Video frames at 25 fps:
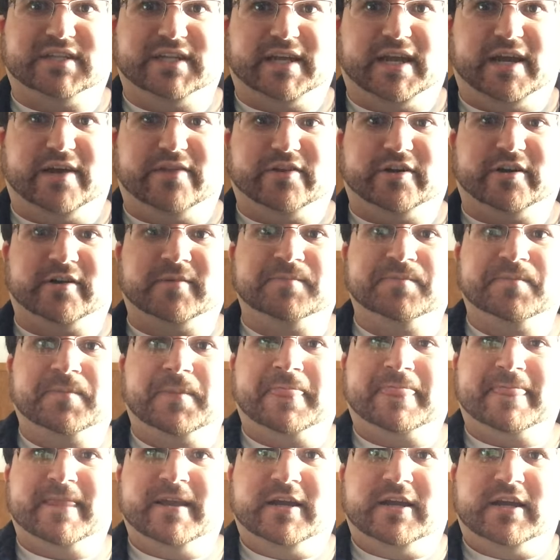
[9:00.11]
together.
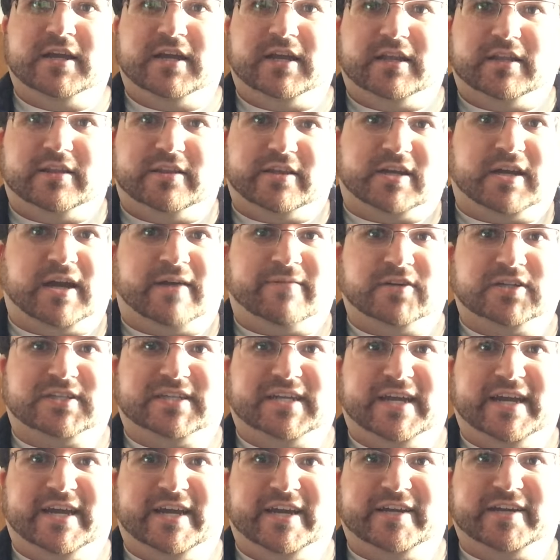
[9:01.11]
The cover
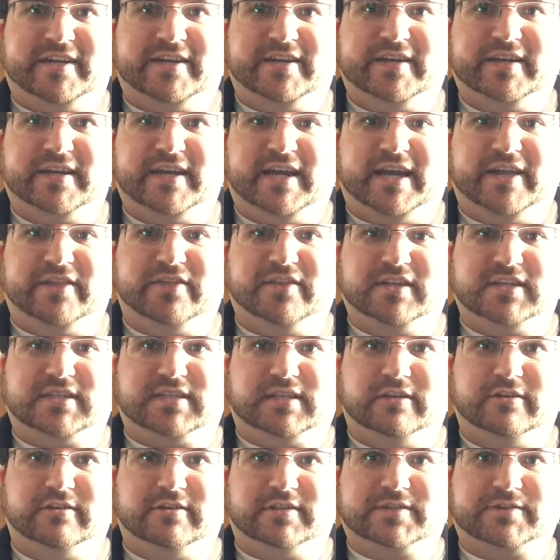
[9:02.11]
tech and this
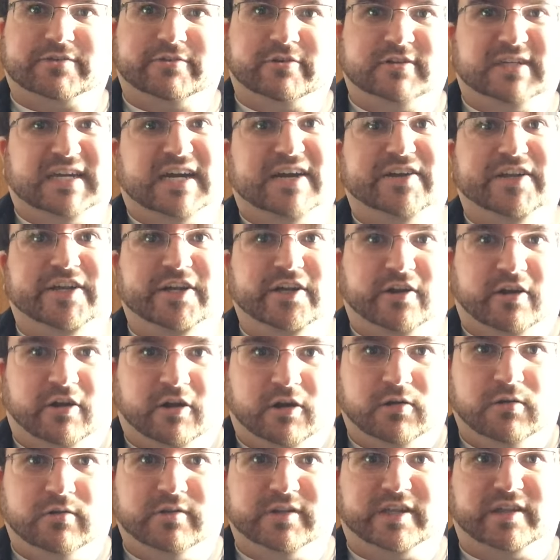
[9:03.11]
little screw down here
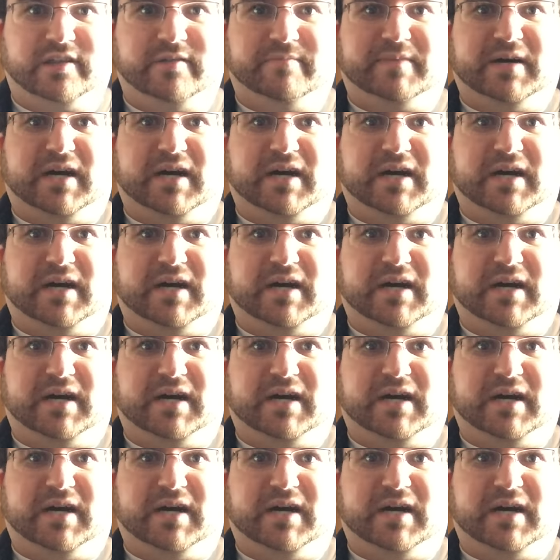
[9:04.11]
are holding the